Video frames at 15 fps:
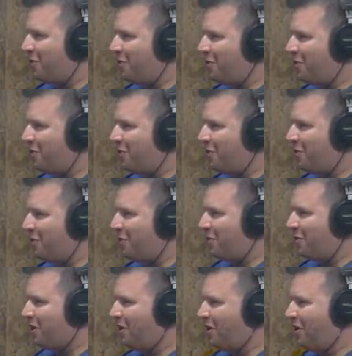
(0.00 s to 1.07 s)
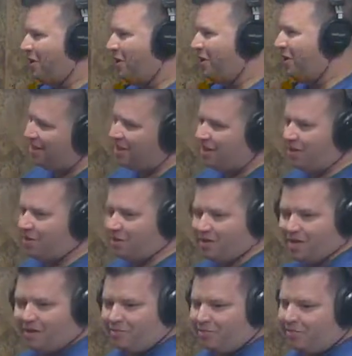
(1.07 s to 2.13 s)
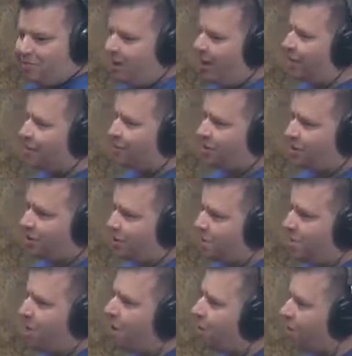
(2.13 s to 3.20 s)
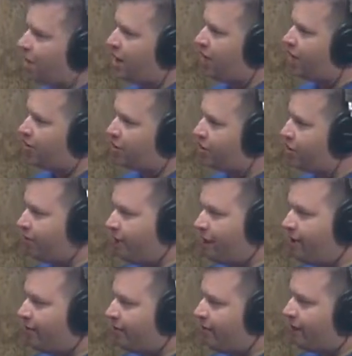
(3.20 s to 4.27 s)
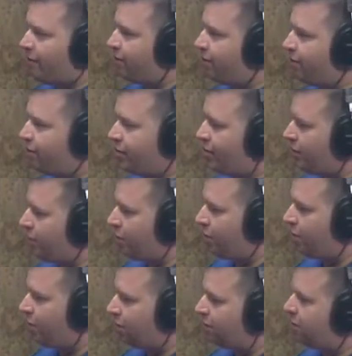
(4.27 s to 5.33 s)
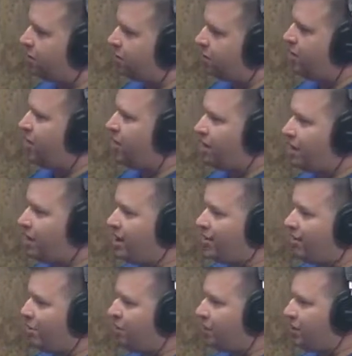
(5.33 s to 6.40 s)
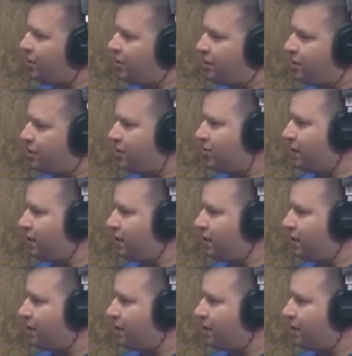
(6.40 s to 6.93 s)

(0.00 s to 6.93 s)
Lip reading: I would stand and we just had guys would just sit around and I would goof off and I would tell jokes and I would do things and